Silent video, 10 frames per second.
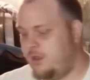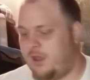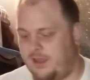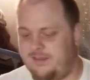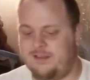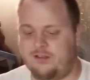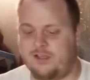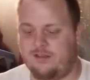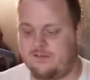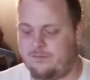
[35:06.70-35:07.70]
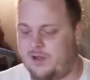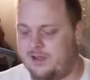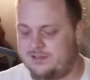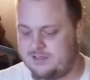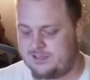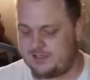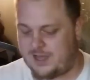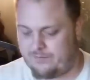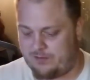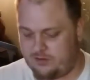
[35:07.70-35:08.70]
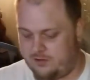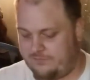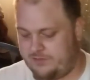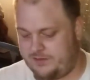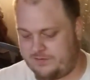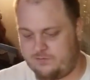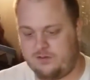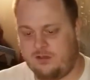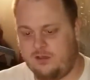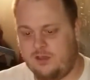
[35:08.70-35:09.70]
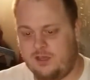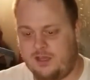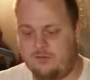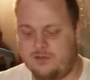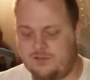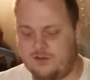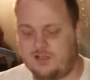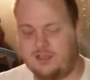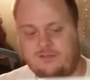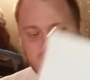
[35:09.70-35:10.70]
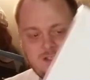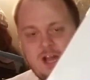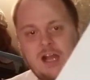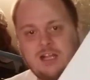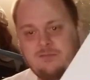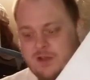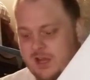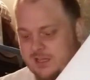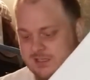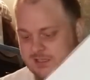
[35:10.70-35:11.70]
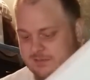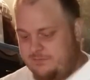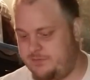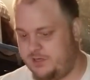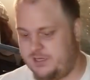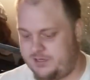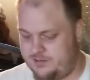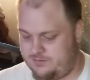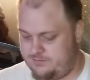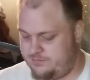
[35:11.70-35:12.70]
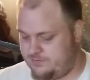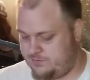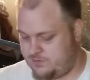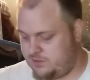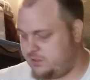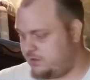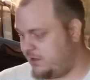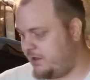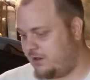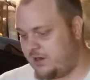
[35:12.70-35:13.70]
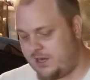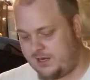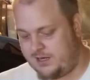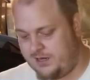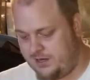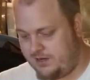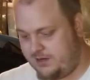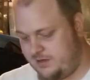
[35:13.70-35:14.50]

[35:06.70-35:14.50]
I did look at this box because the top fell off. These, it was originally a Versace box, but they are not in here.